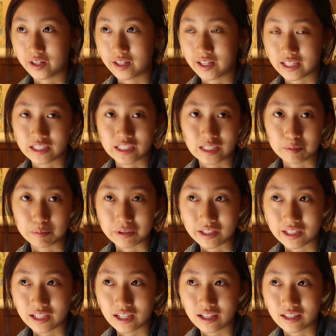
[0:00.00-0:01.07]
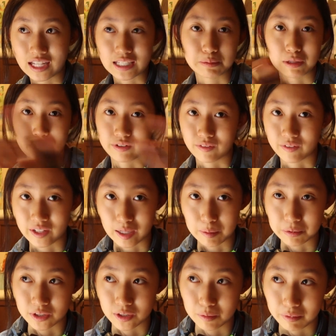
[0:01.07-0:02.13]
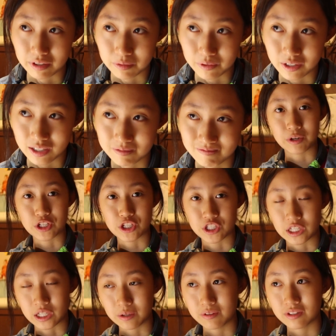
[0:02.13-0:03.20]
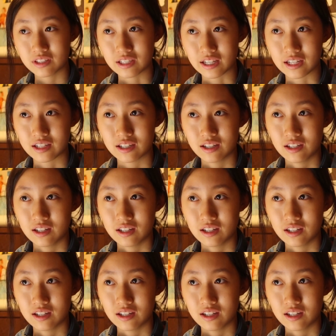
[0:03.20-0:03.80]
like Dear Billy, that's my favorite episode by the way, when she was like